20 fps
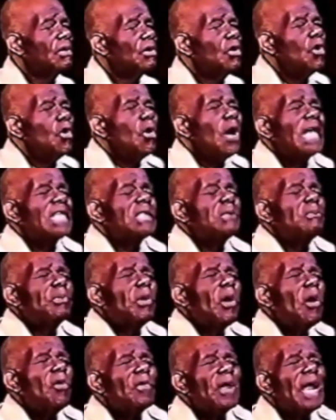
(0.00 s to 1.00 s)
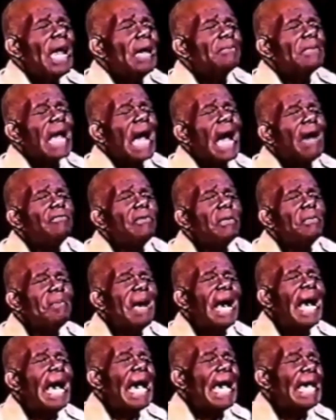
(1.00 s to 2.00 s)
Who has programmed our
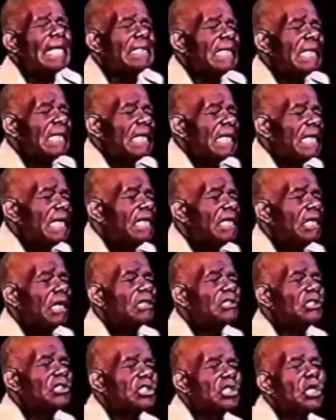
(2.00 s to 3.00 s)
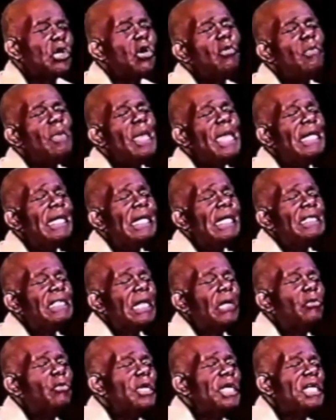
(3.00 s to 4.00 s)
mind in assuming
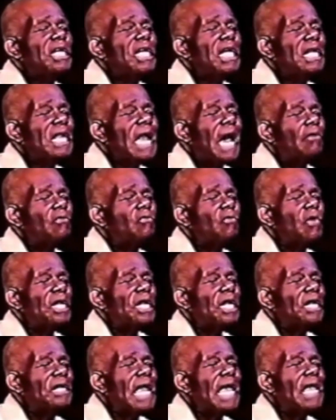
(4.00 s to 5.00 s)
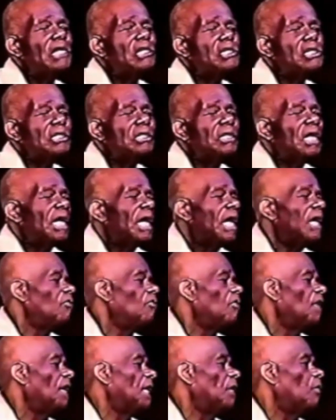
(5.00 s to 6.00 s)
that we cannot run a nation
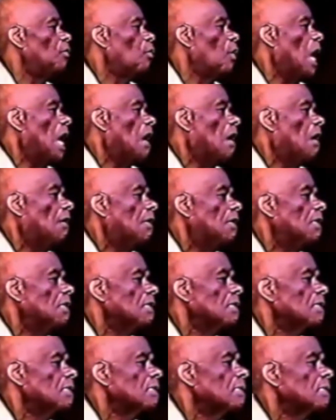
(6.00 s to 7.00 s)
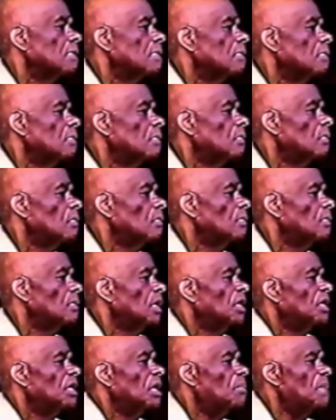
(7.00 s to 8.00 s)
and run it well?
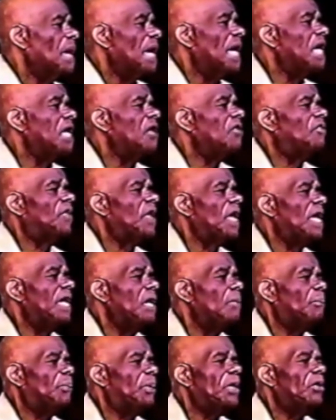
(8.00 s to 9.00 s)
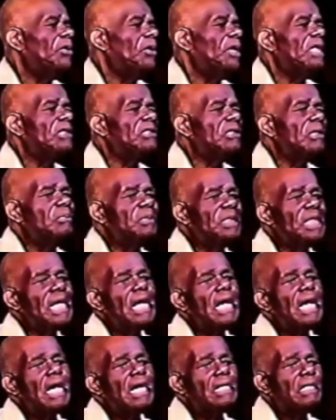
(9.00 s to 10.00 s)
The main thing imperialism
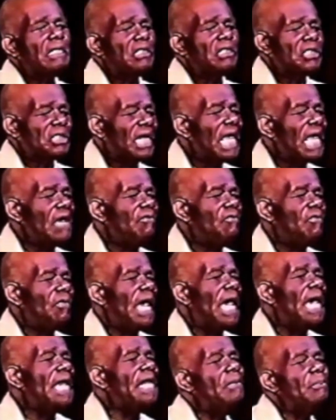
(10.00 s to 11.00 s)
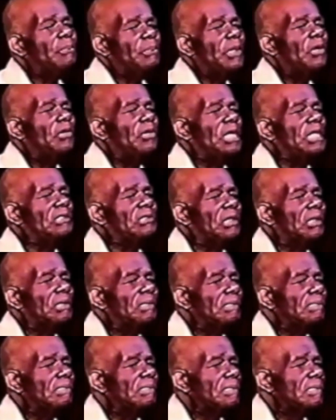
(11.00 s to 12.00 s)
did, slavery and
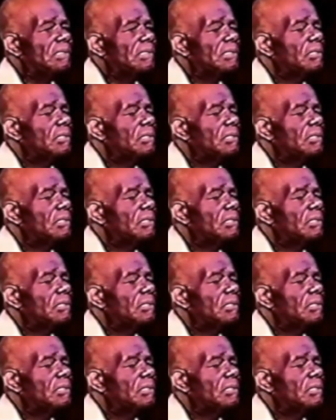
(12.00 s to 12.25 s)
imperialism,